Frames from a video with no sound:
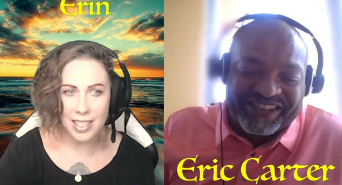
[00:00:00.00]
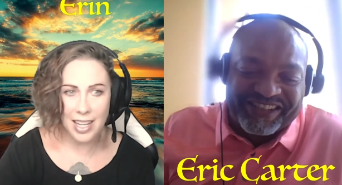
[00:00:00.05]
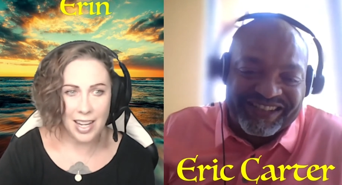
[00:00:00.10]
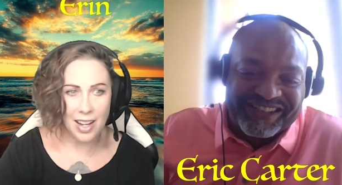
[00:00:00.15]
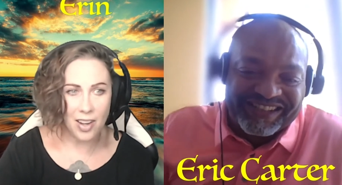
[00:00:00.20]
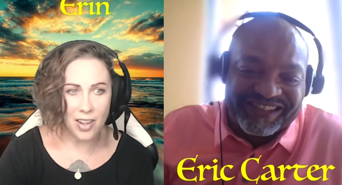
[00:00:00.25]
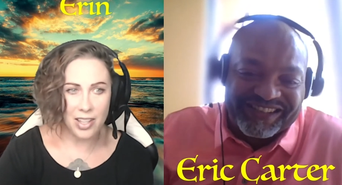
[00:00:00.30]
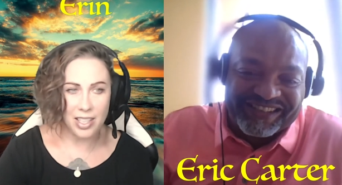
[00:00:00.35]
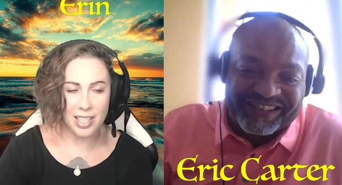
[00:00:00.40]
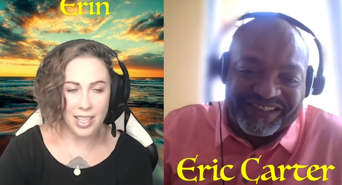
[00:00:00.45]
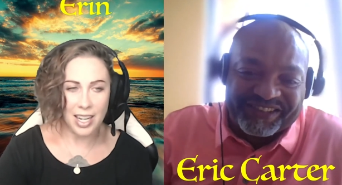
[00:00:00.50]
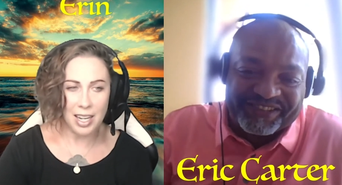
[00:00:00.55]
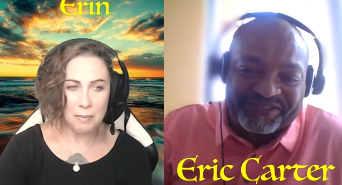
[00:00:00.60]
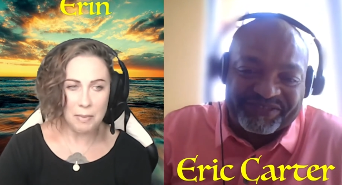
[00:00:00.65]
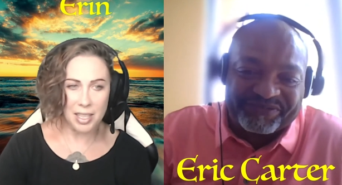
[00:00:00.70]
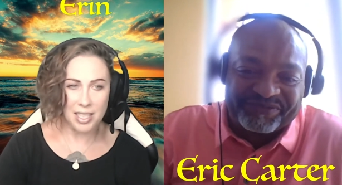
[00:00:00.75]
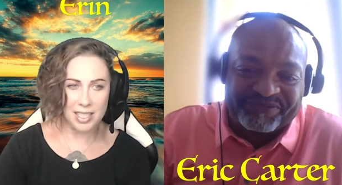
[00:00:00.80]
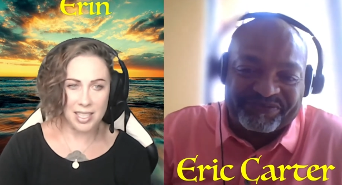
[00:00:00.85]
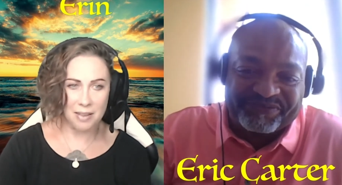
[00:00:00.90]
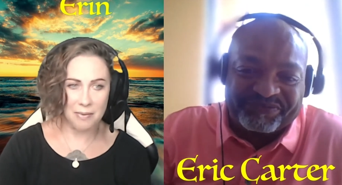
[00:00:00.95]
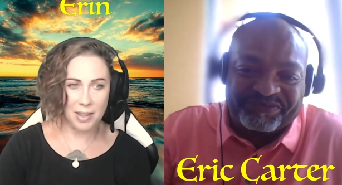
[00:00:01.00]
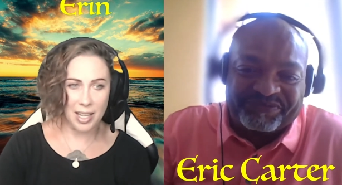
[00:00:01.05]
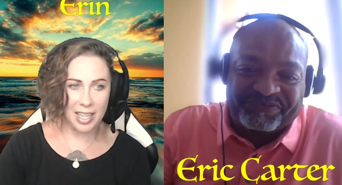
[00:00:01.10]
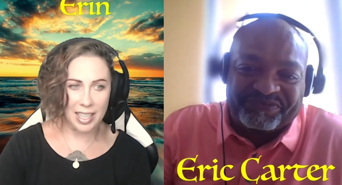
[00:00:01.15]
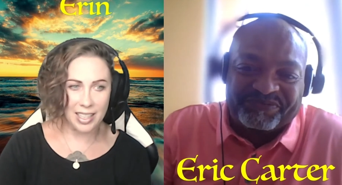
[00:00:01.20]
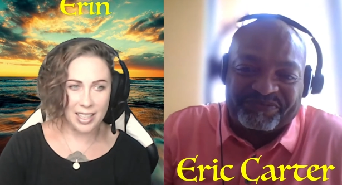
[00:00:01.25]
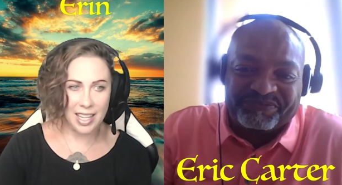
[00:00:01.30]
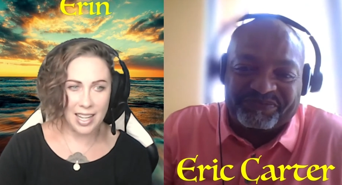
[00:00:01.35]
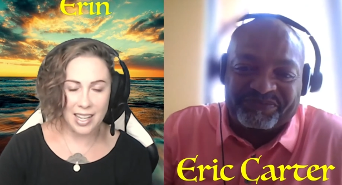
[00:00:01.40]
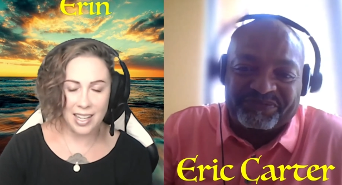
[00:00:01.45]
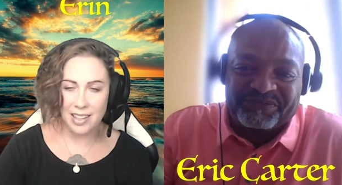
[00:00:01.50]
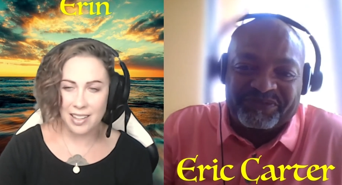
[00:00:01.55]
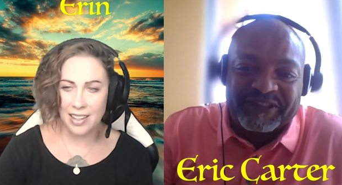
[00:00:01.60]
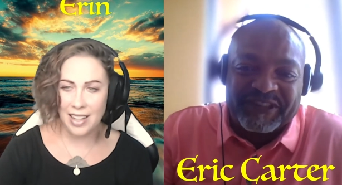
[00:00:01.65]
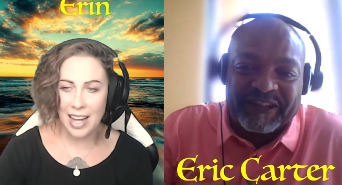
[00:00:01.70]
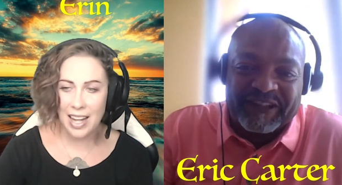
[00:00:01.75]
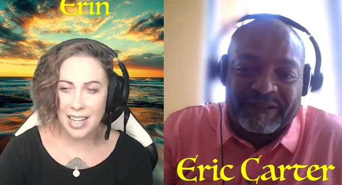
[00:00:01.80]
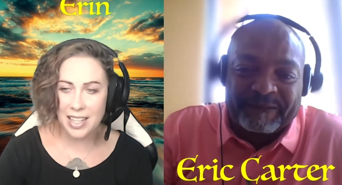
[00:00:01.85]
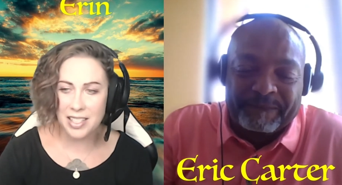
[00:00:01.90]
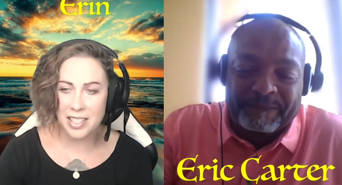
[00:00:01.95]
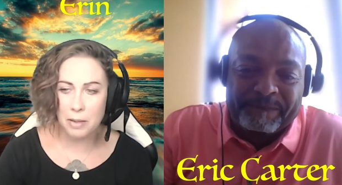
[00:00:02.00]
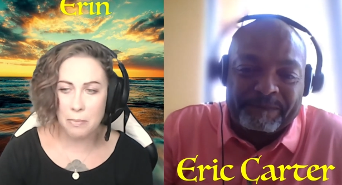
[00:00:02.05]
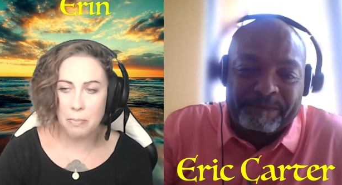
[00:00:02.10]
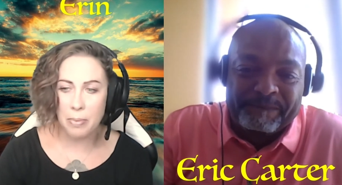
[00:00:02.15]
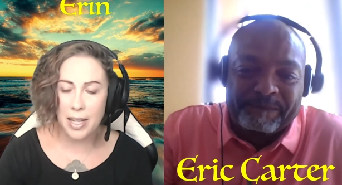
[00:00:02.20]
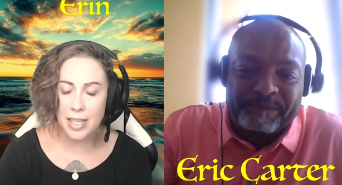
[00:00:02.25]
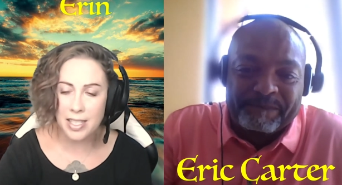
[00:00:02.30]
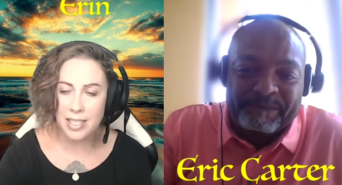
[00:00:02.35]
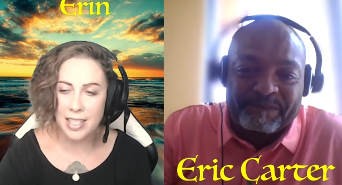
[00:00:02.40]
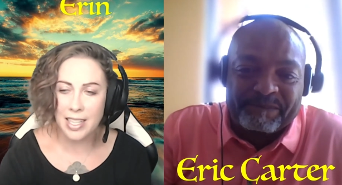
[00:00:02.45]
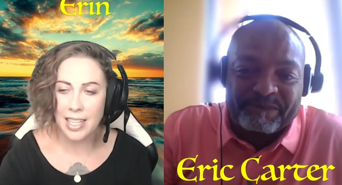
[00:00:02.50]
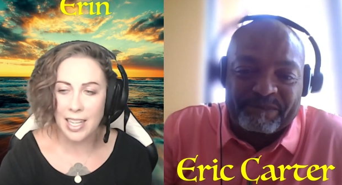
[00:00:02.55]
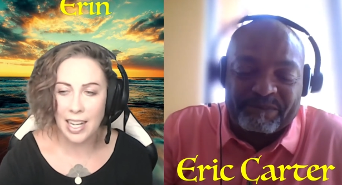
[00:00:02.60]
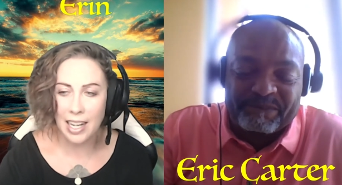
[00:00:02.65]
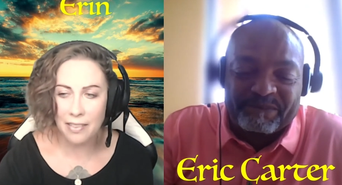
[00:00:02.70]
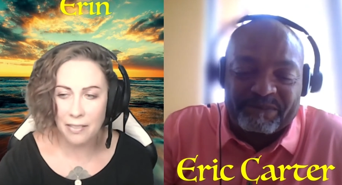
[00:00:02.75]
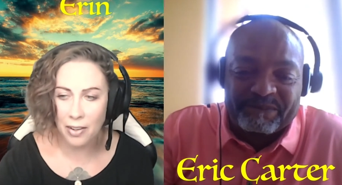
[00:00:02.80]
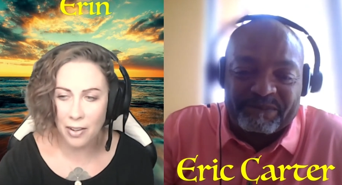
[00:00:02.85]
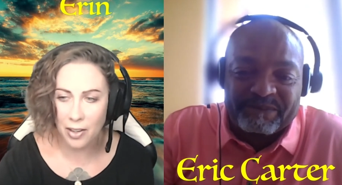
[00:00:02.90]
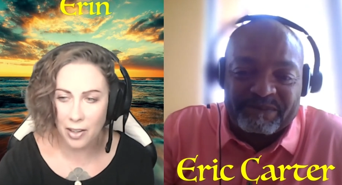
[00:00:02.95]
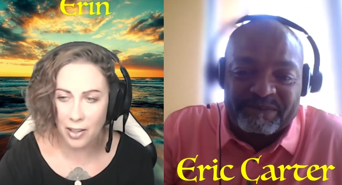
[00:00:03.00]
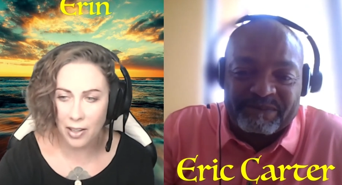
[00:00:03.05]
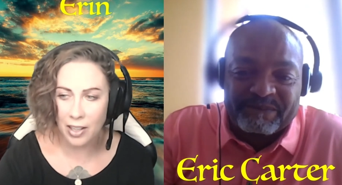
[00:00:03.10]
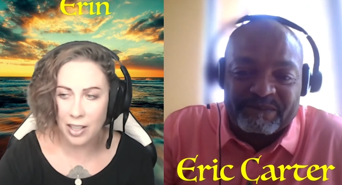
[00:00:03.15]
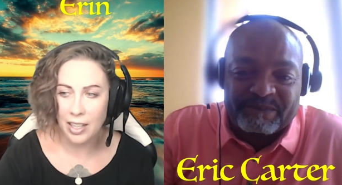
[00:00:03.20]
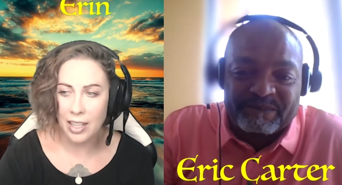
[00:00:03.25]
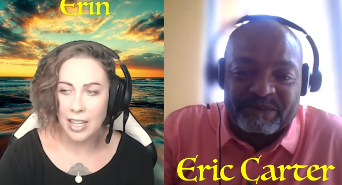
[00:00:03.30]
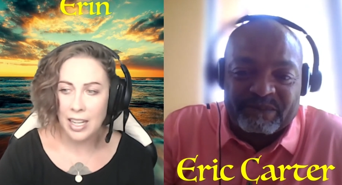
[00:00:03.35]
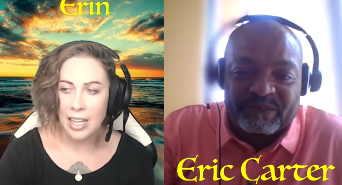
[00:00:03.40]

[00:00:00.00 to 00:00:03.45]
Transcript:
Speaker 1: say all the time because I'm like, that that is the best thing I've heard